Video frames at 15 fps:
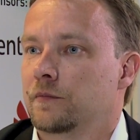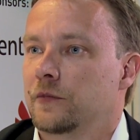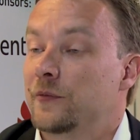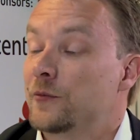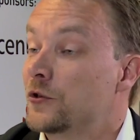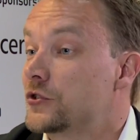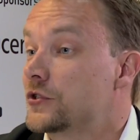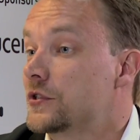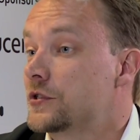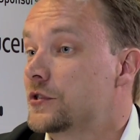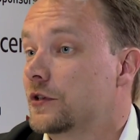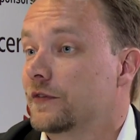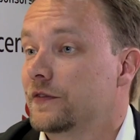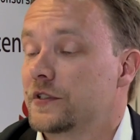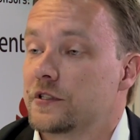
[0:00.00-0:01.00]
emergency
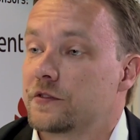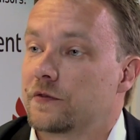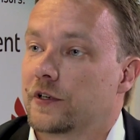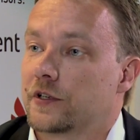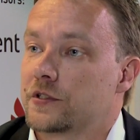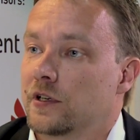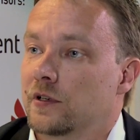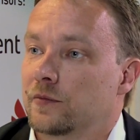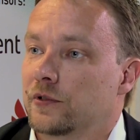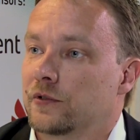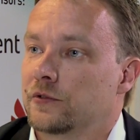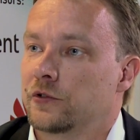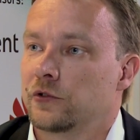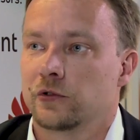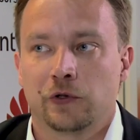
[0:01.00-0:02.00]
services, for
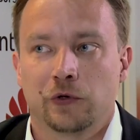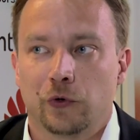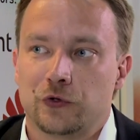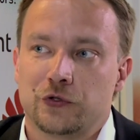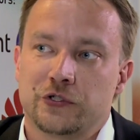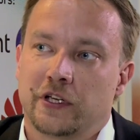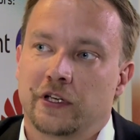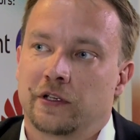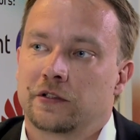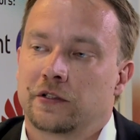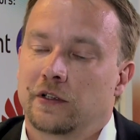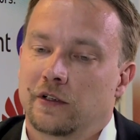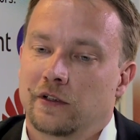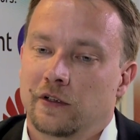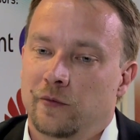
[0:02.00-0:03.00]
example. You could send
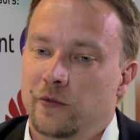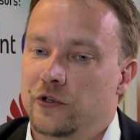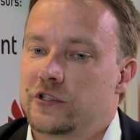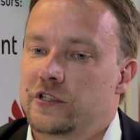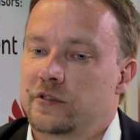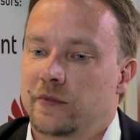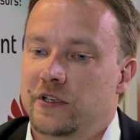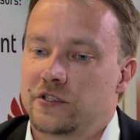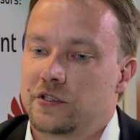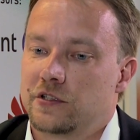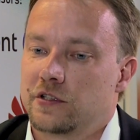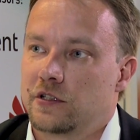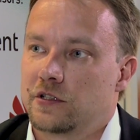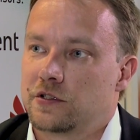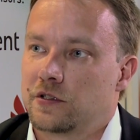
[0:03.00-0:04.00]
emergency
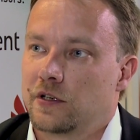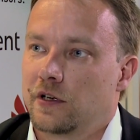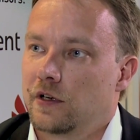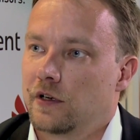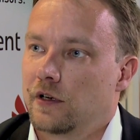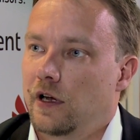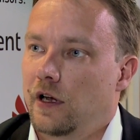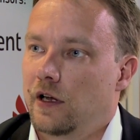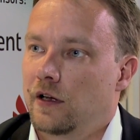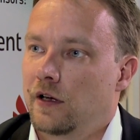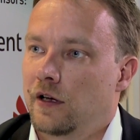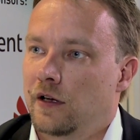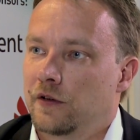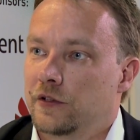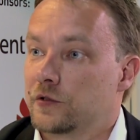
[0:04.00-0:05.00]
messages.
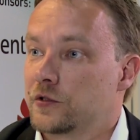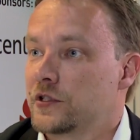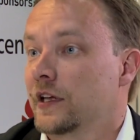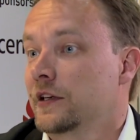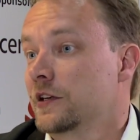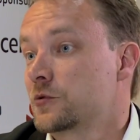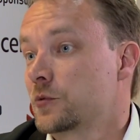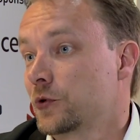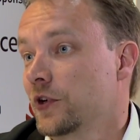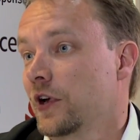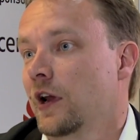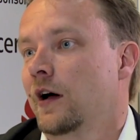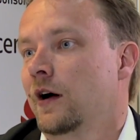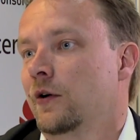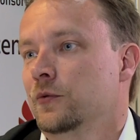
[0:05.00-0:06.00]
The standards would
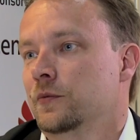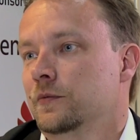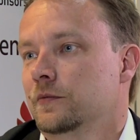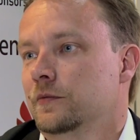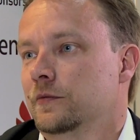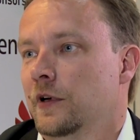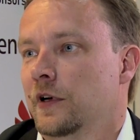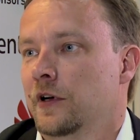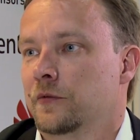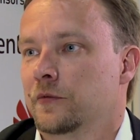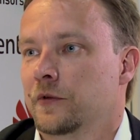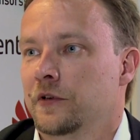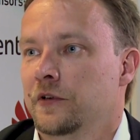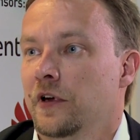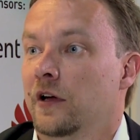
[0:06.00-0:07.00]
allow
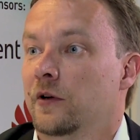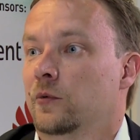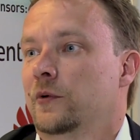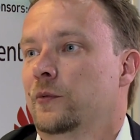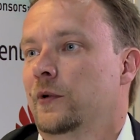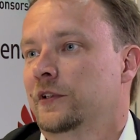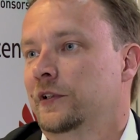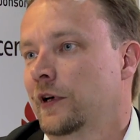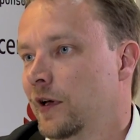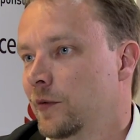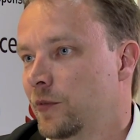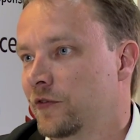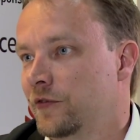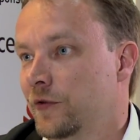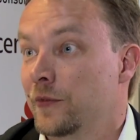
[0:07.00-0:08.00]
a 911
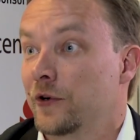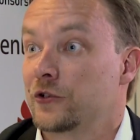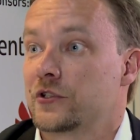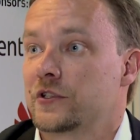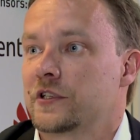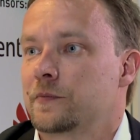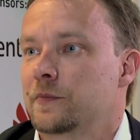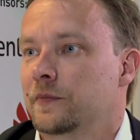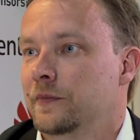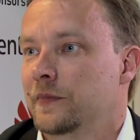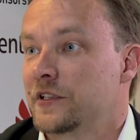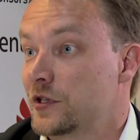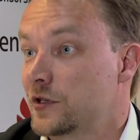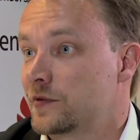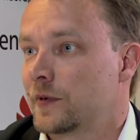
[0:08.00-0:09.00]
type of emergency
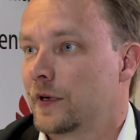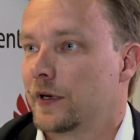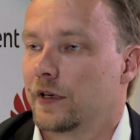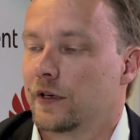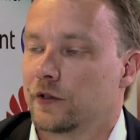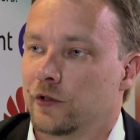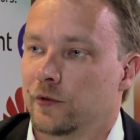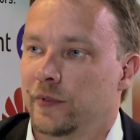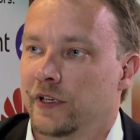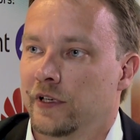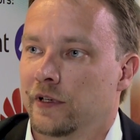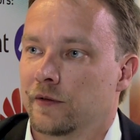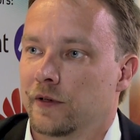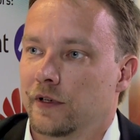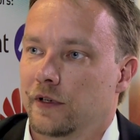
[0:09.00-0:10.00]
message to
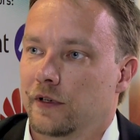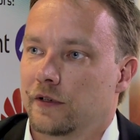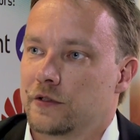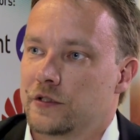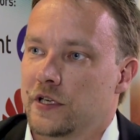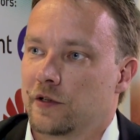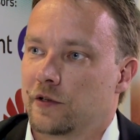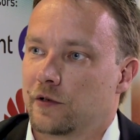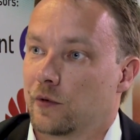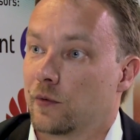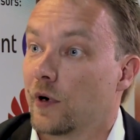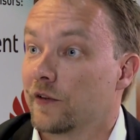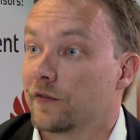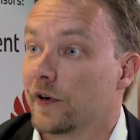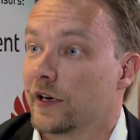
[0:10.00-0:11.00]
be sent through a
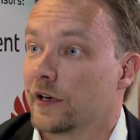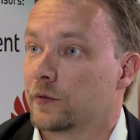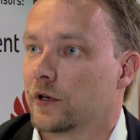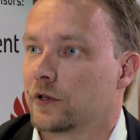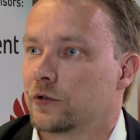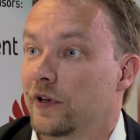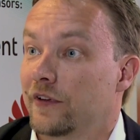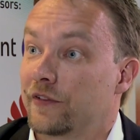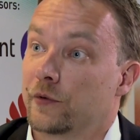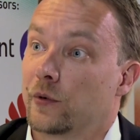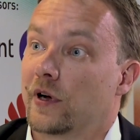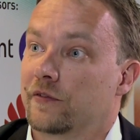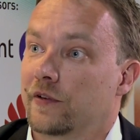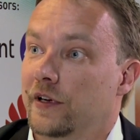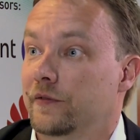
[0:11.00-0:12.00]
Wi-Fi network to every
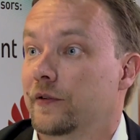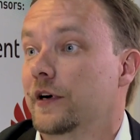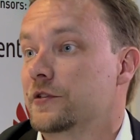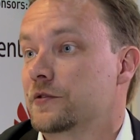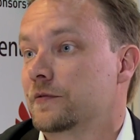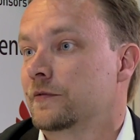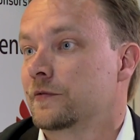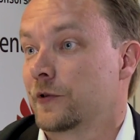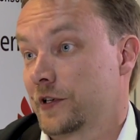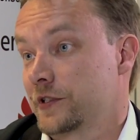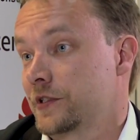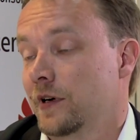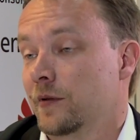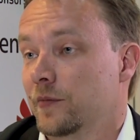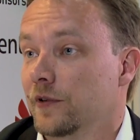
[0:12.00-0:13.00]
Wi-Fi device, for
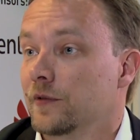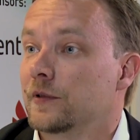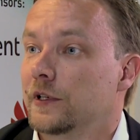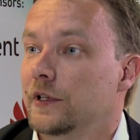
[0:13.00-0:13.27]
example.